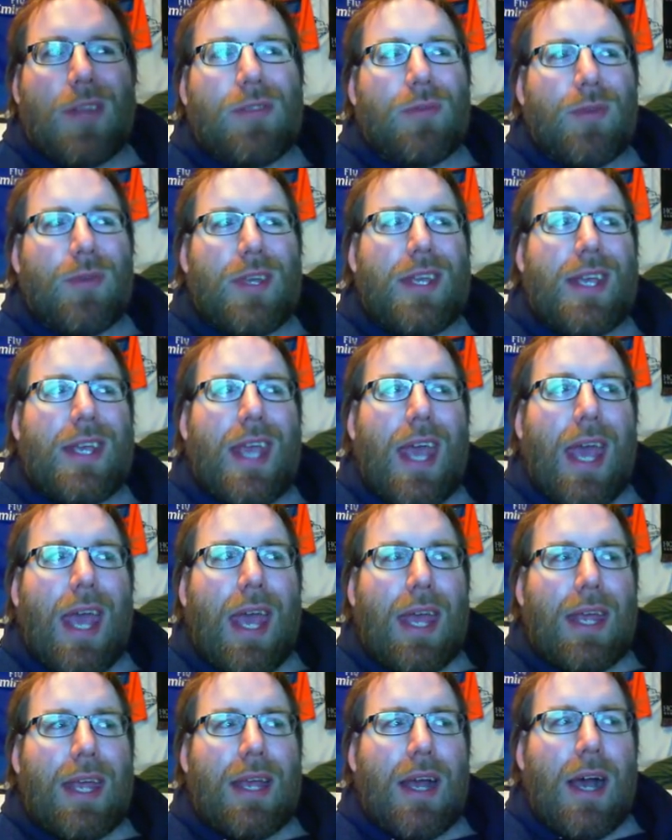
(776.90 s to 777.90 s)
three
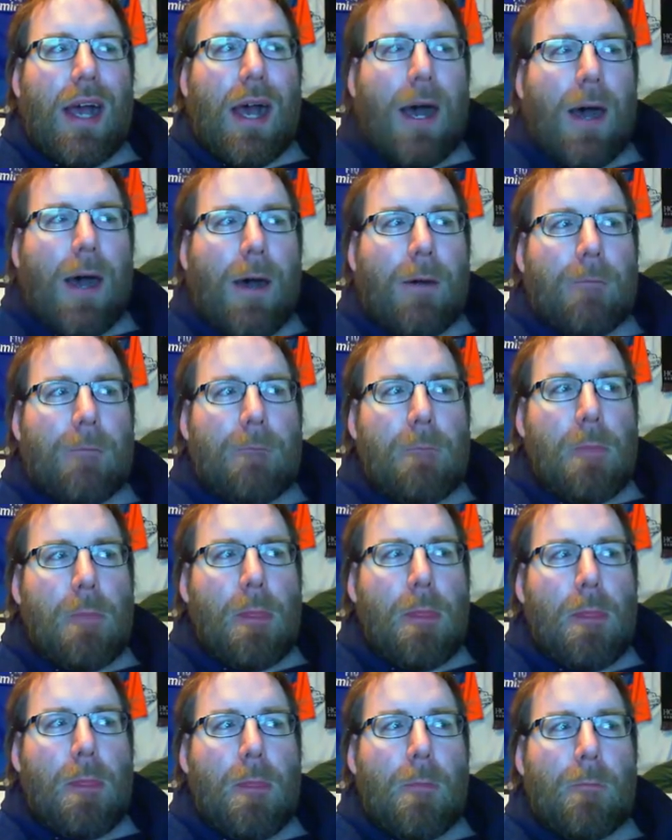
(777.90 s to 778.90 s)
K. Um,
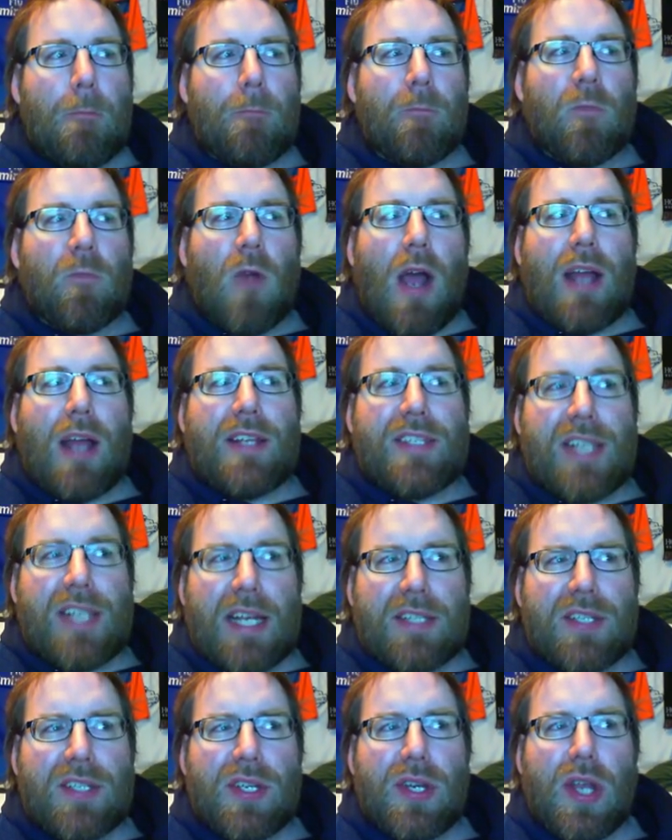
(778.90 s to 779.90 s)
Ryan
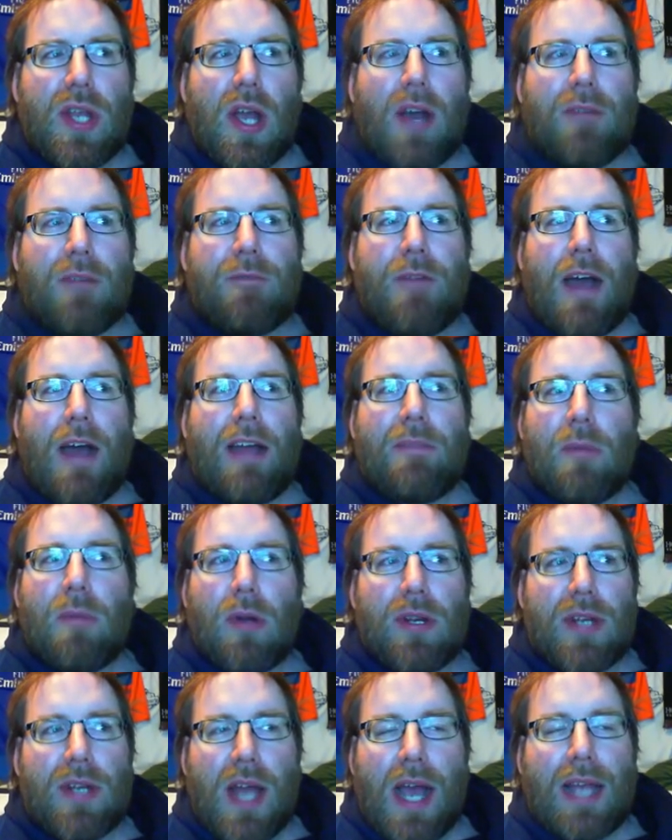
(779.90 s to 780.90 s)
Sessegnon, five
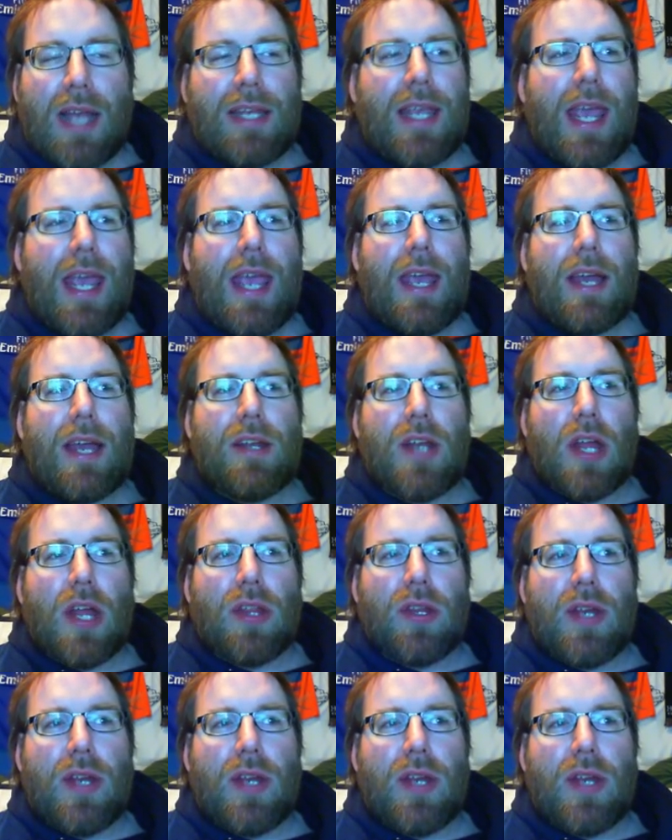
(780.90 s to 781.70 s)
point nine K, another